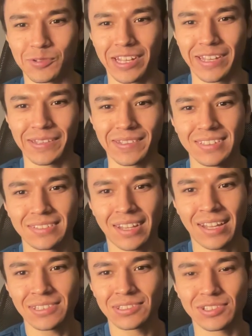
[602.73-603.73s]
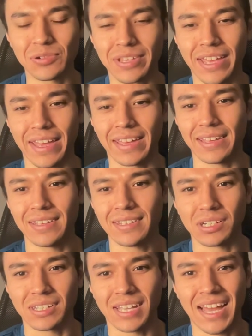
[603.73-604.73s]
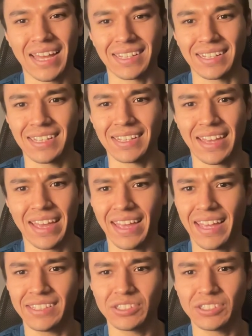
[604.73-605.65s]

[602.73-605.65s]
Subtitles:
Like, the attire is okay, but golly, that head